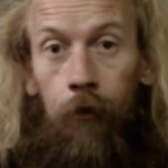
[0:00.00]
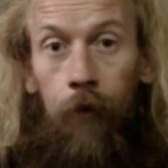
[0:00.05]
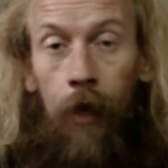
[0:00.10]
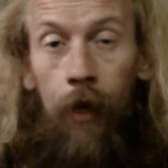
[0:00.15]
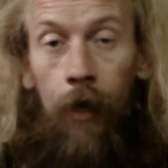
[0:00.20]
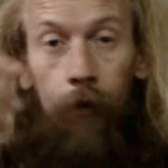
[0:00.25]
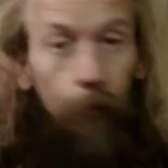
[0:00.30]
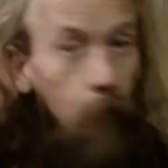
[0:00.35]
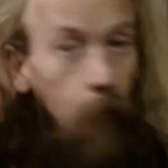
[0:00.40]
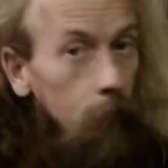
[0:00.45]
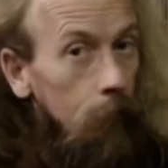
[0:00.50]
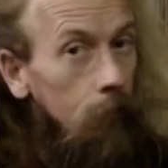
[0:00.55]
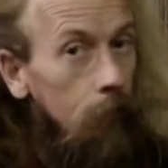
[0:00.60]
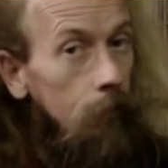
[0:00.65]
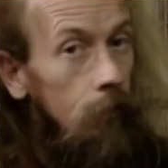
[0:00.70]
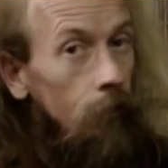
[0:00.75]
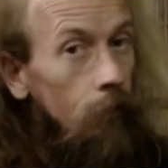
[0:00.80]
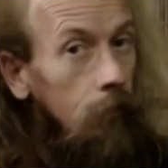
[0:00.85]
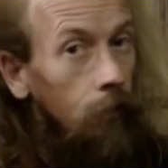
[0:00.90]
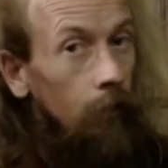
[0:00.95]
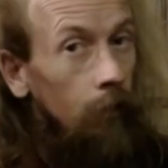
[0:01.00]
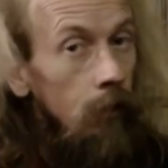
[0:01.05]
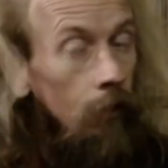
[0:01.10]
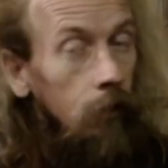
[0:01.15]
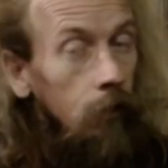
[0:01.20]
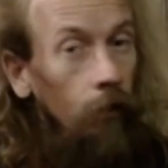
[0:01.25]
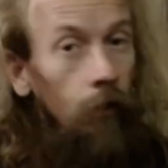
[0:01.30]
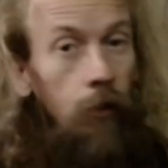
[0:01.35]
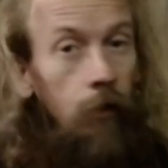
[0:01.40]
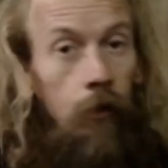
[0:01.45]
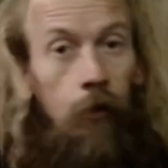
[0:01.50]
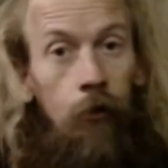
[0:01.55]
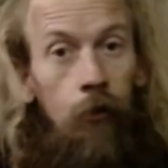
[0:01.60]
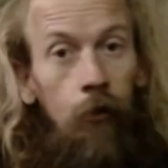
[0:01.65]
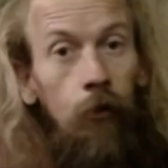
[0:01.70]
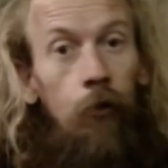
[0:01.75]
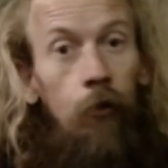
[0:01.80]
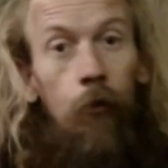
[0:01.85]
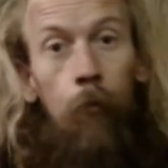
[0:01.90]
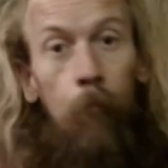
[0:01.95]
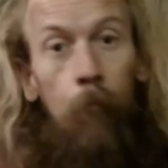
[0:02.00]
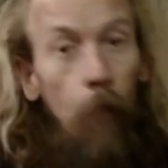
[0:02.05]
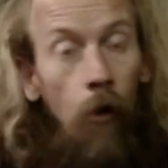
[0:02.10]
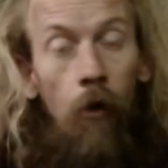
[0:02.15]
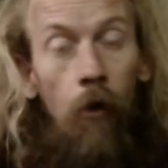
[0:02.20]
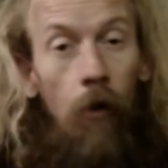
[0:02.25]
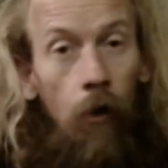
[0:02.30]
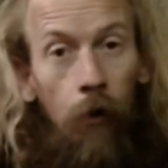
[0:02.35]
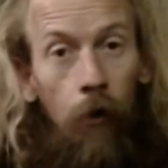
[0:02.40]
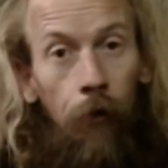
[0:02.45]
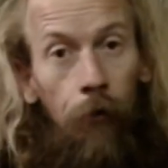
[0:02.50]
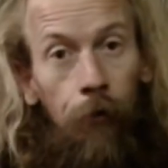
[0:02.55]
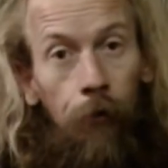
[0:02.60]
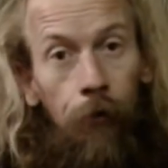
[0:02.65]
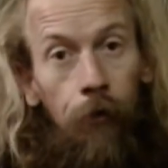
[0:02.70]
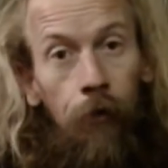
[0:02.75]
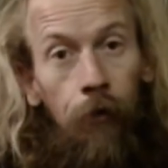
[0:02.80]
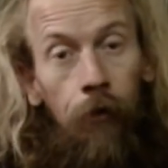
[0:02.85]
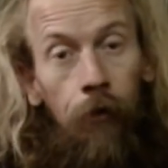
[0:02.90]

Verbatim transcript: atoms. It's just borrowed.